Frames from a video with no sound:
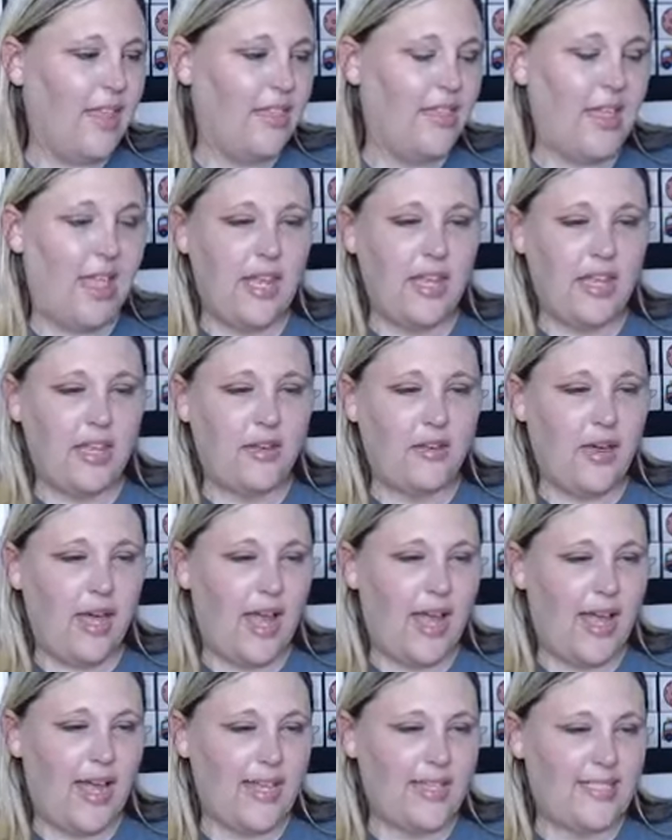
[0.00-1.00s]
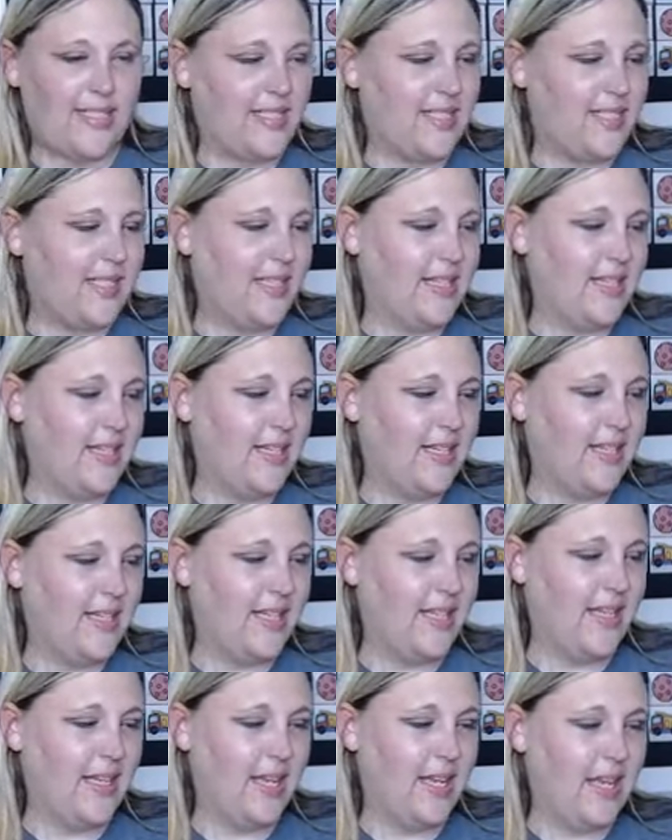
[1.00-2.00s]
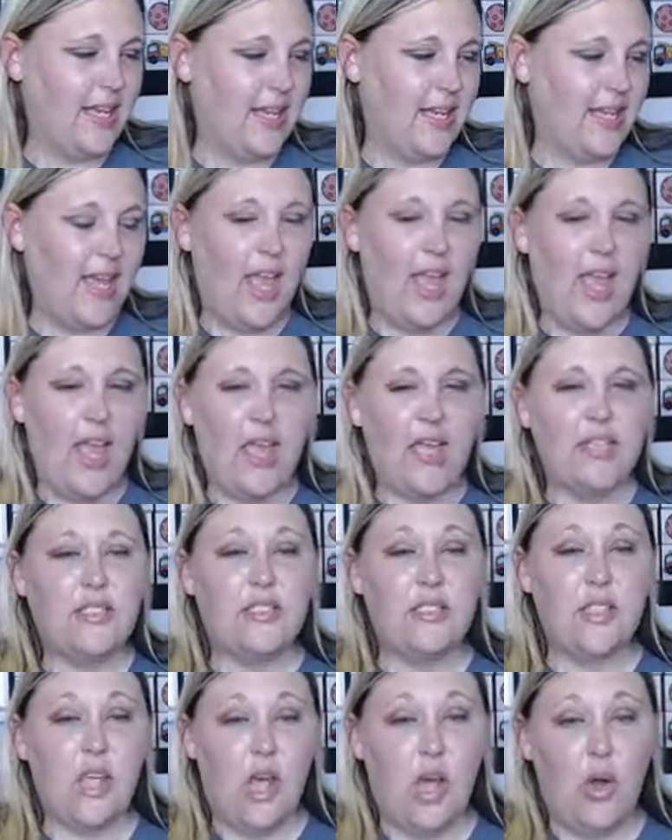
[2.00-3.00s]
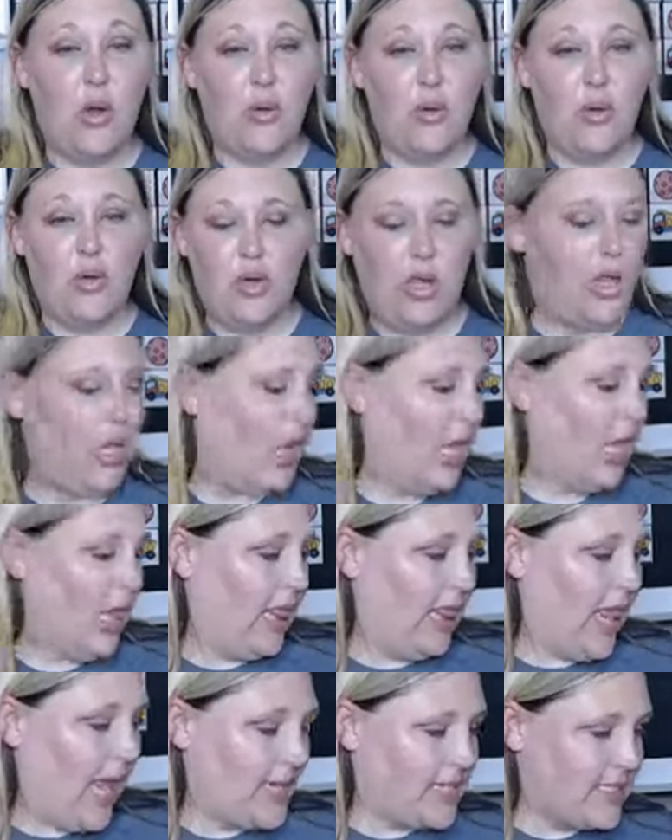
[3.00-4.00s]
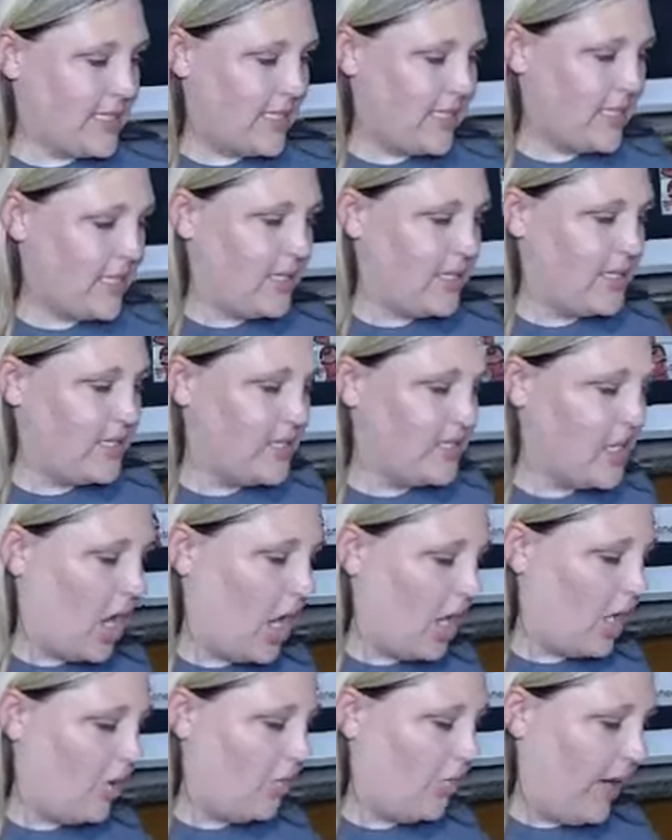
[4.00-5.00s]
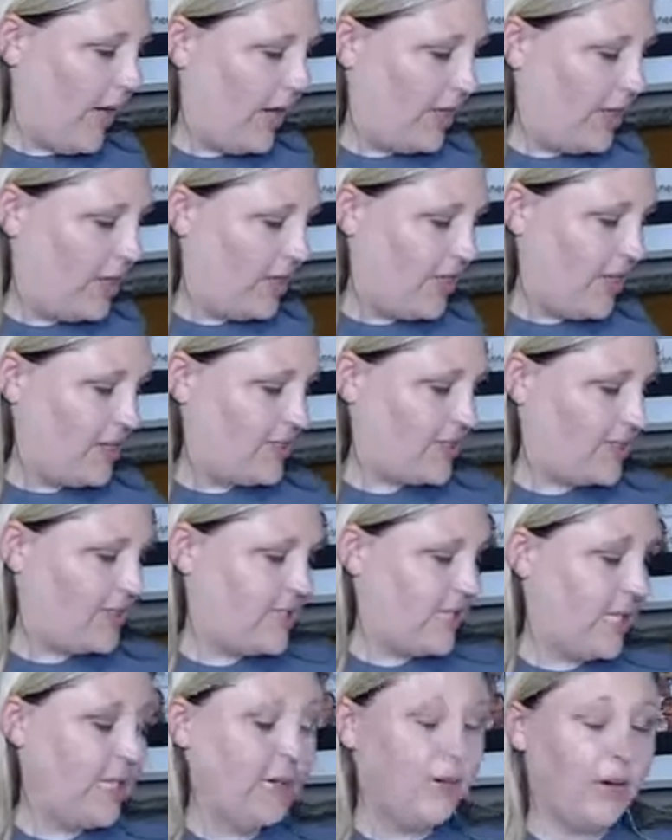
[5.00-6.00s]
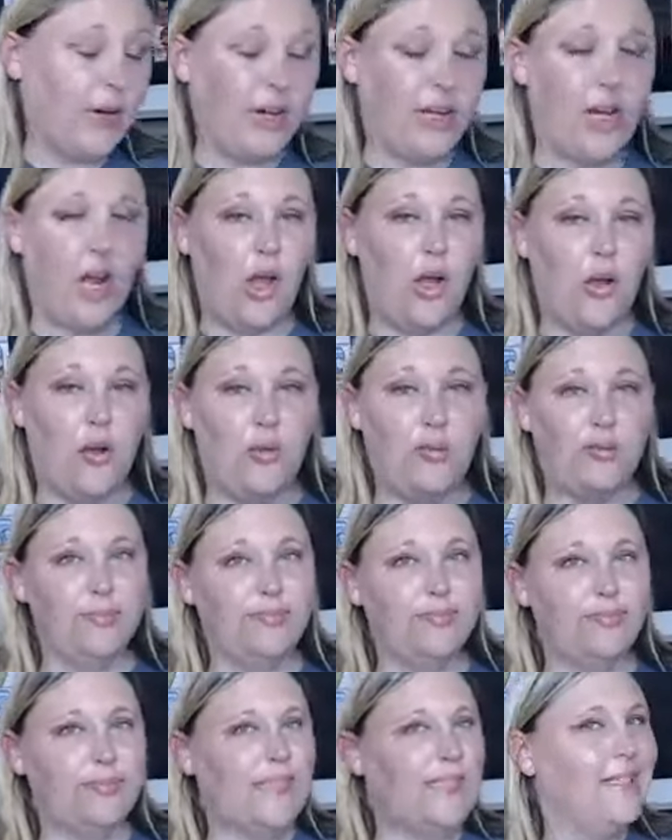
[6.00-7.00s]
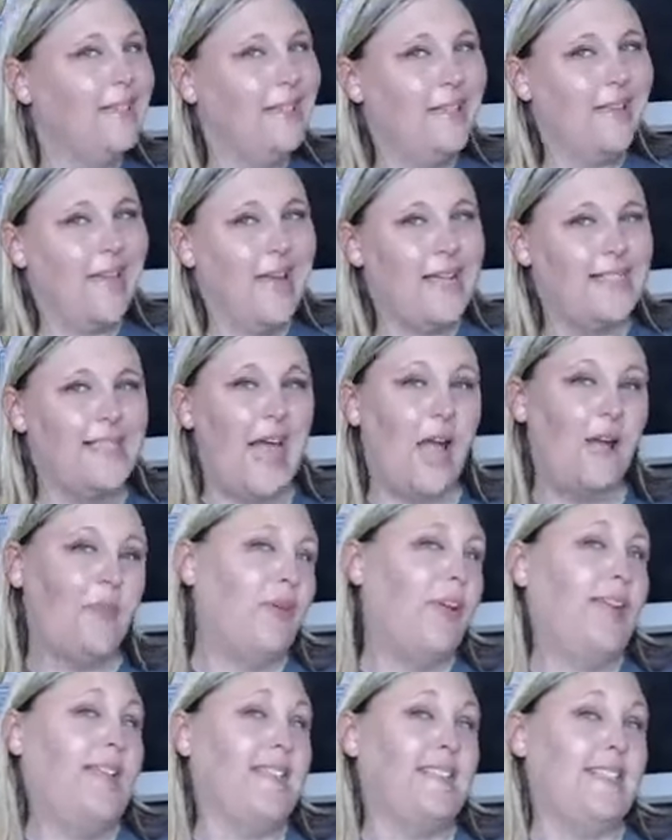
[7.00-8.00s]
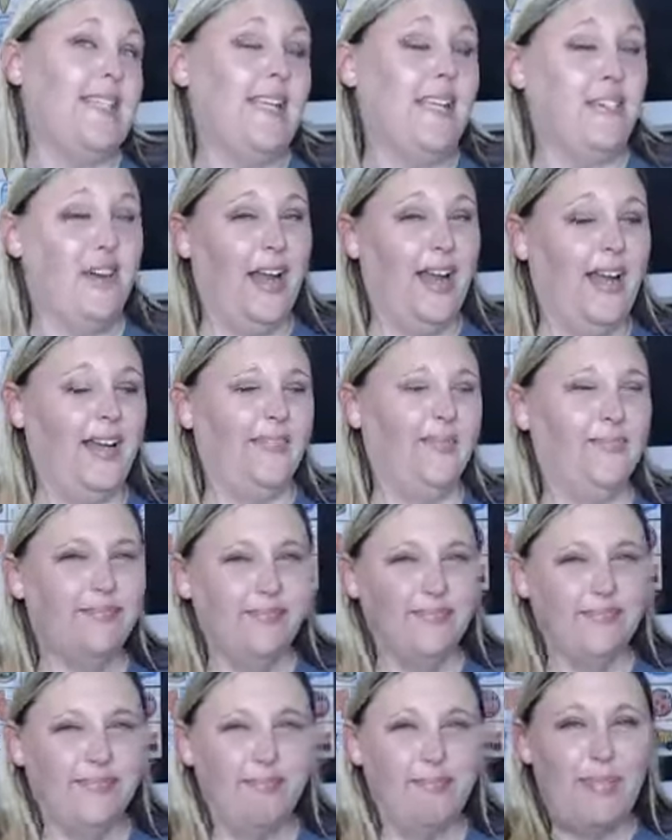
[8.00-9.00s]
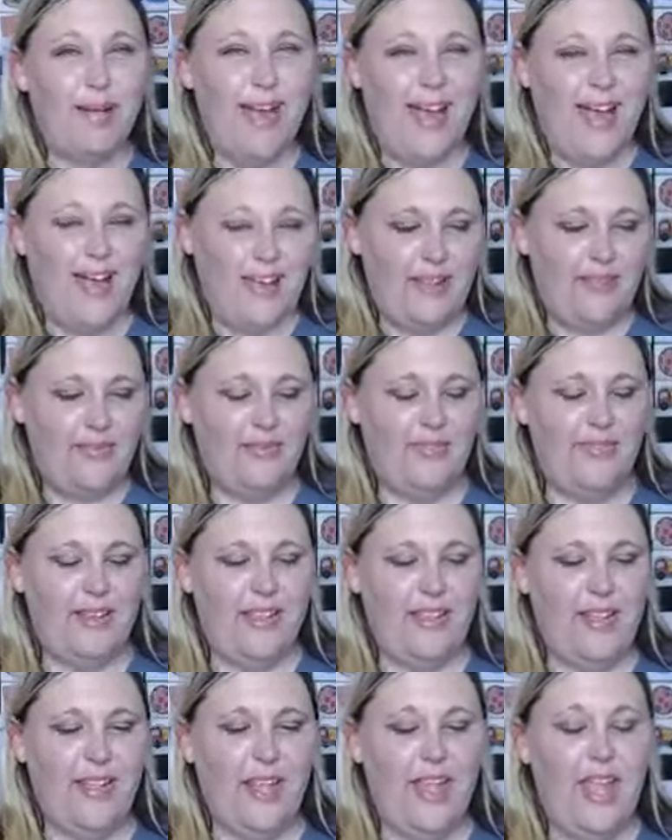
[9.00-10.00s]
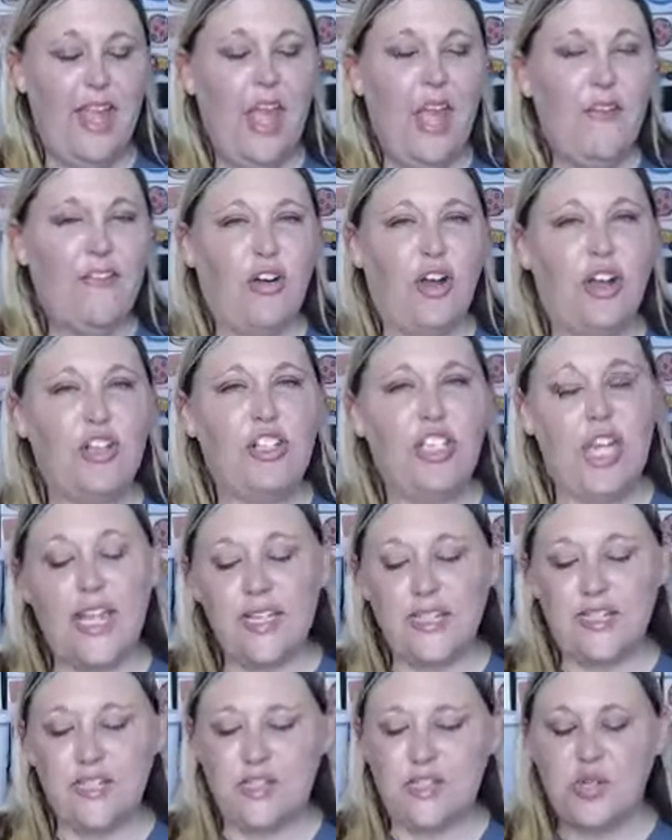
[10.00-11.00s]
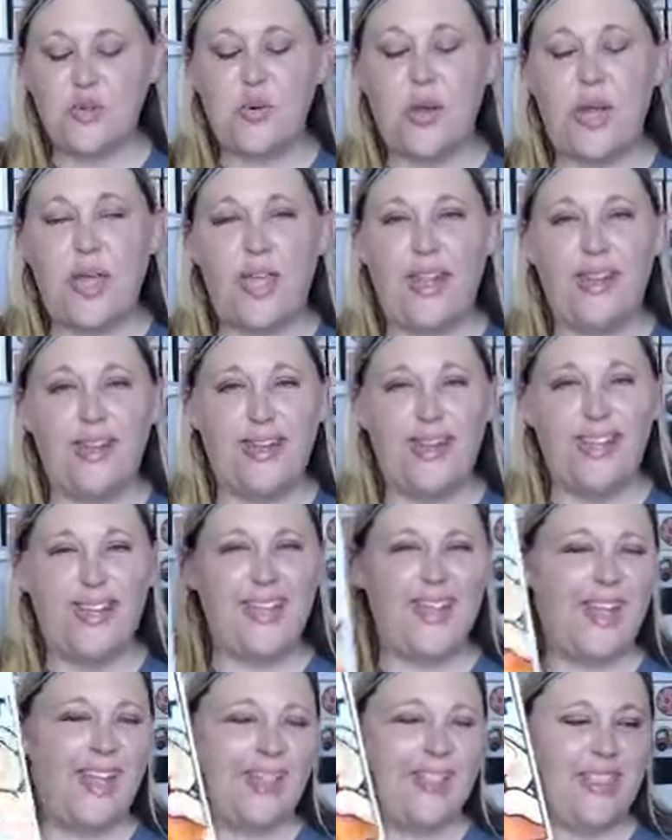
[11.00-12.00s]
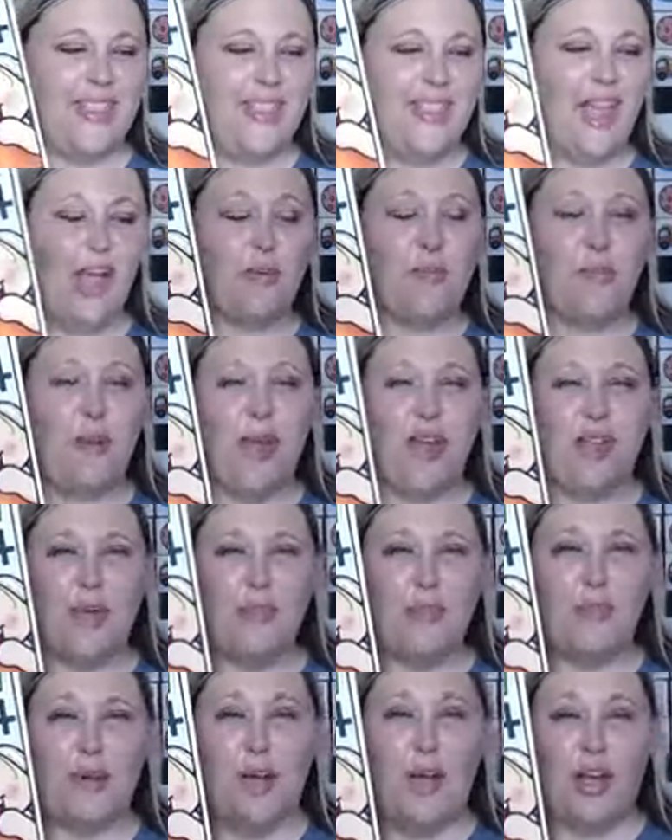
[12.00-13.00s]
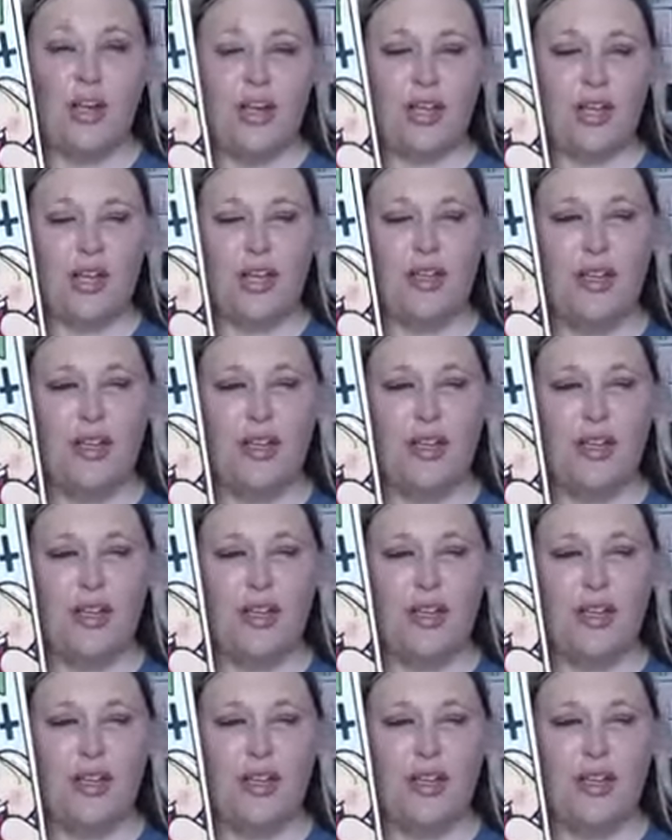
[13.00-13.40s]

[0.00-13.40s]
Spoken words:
thank you, guys. So, let's start with the secret code. It's not really secret, but for a chance to win the Yuck Bucket book,